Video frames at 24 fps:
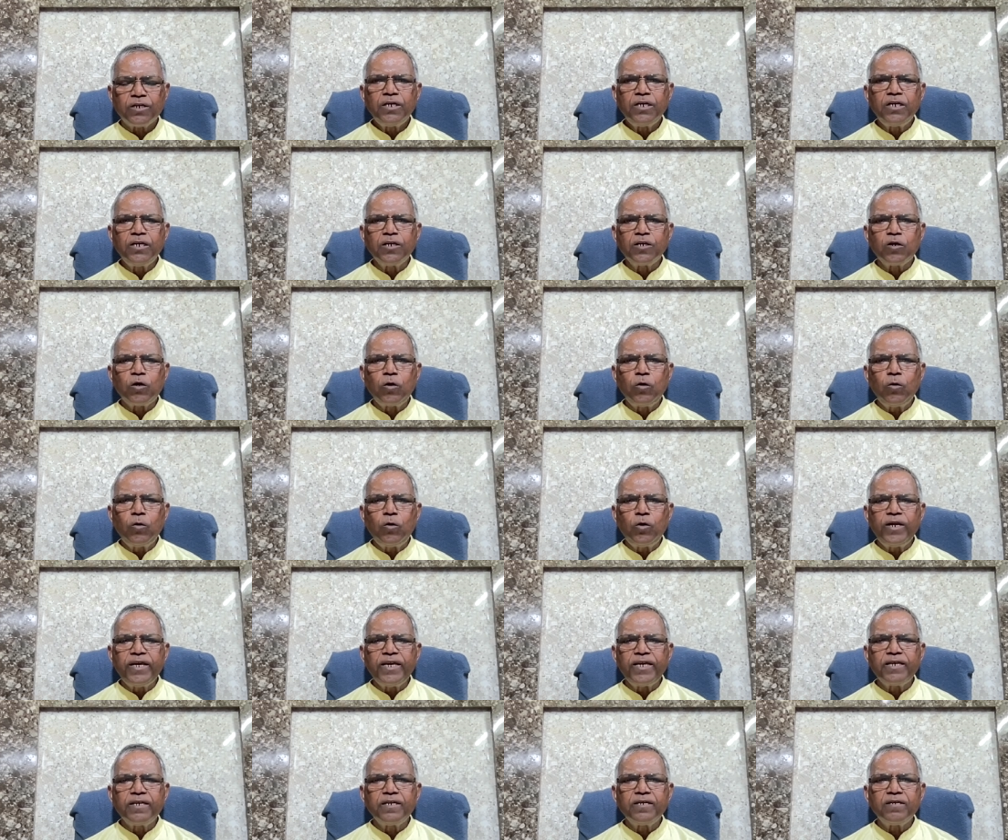
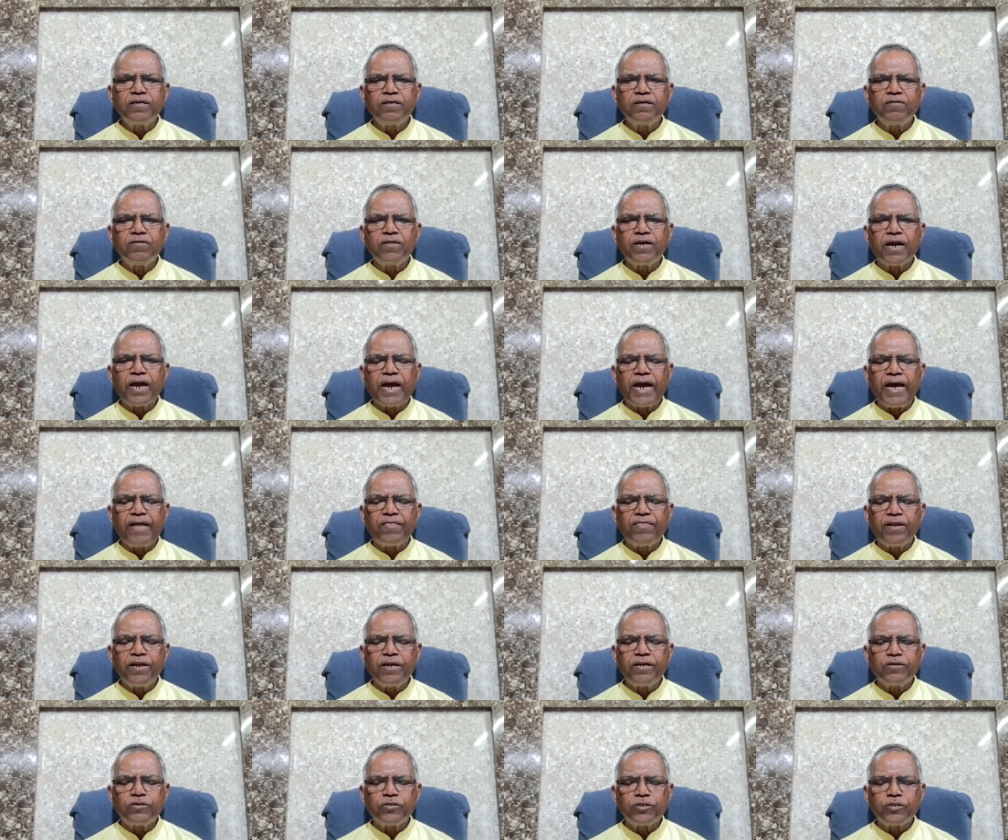including the Catholic